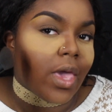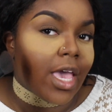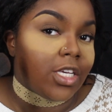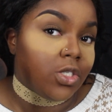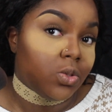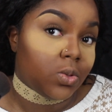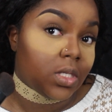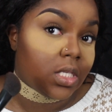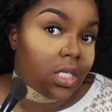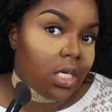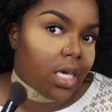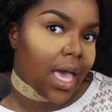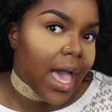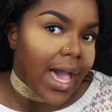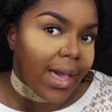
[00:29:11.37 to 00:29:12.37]
as you will
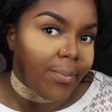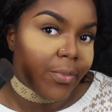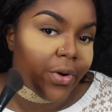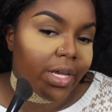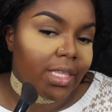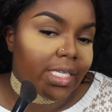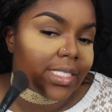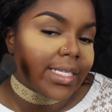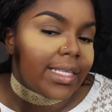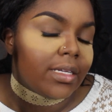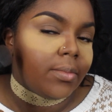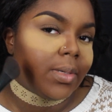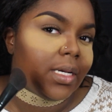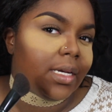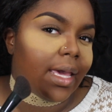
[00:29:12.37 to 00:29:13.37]
see, I bring this a
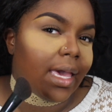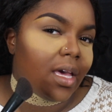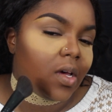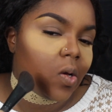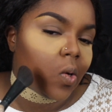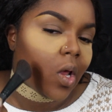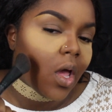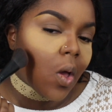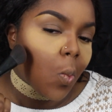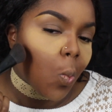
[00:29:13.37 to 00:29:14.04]
little bit down.